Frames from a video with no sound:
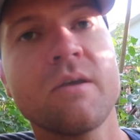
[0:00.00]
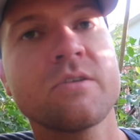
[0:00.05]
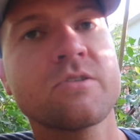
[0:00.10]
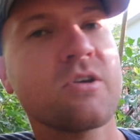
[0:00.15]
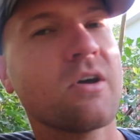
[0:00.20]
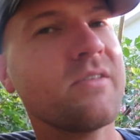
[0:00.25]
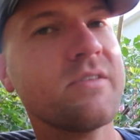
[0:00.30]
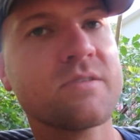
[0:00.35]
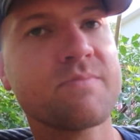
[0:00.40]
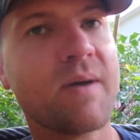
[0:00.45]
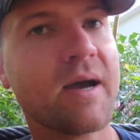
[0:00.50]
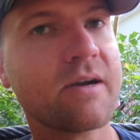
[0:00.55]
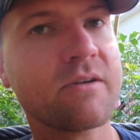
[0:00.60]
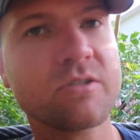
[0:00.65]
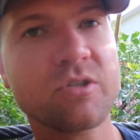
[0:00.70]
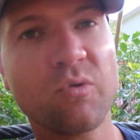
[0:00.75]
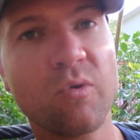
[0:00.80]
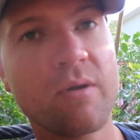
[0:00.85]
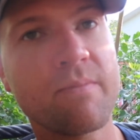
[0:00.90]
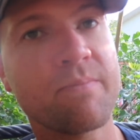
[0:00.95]
So all these
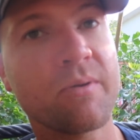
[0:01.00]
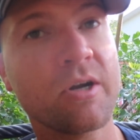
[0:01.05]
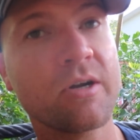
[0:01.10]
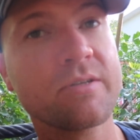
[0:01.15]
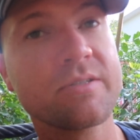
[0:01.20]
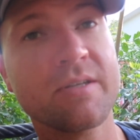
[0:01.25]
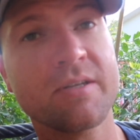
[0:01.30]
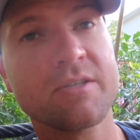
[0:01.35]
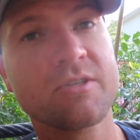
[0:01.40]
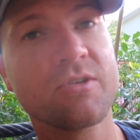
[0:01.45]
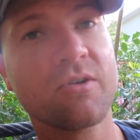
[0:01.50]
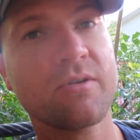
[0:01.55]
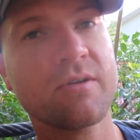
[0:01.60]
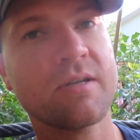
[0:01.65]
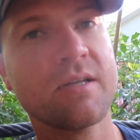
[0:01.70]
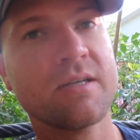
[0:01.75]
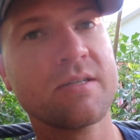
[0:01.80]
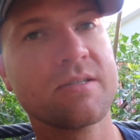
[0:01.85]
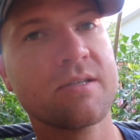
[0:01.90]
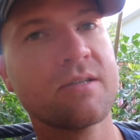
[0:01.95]
migratory birds in a certain
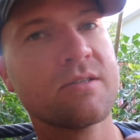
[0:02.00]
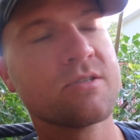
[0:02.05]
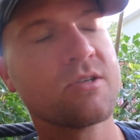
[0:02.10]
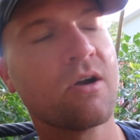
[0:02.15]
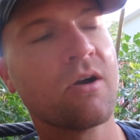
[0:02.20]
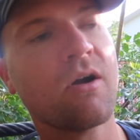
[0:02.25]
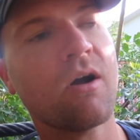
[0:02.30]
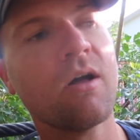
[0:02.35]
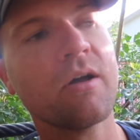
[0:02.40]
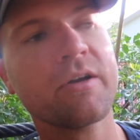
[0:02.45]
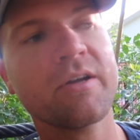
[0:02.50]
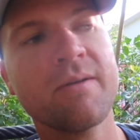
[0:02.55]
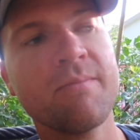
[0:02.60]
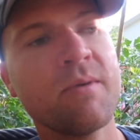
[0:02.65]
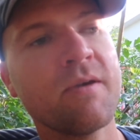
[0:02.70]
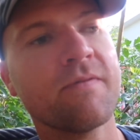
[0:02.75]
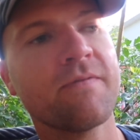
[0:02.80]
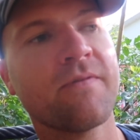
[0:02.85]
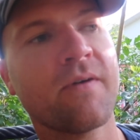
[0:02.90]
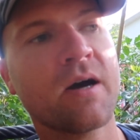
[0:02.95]
distance are all gonna
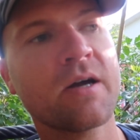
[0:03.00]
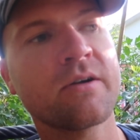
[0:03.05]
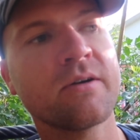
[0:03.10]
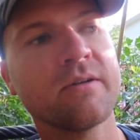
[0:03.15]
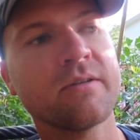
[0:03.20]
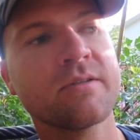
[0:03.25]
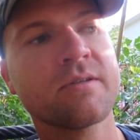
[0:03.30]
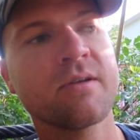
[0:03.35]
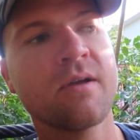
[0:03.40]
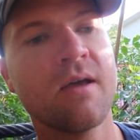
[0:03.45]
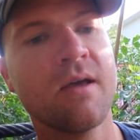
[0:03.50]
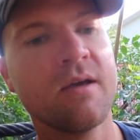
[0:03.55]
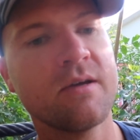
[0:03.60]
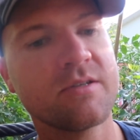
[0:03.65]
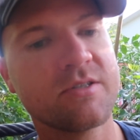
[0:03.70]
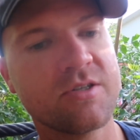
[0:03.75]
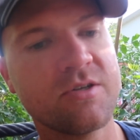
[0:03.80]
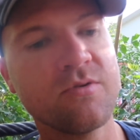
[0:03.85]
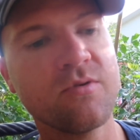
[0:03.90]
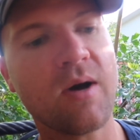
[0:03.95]
be funneled
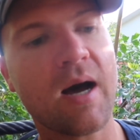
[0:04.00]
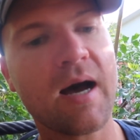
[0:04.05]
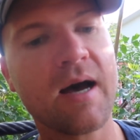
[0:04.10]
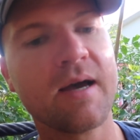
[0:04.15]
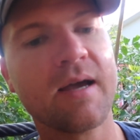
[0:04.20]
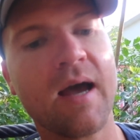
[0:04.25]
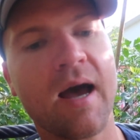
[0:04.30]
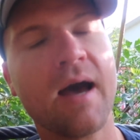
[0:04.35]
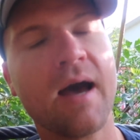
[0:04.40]
to High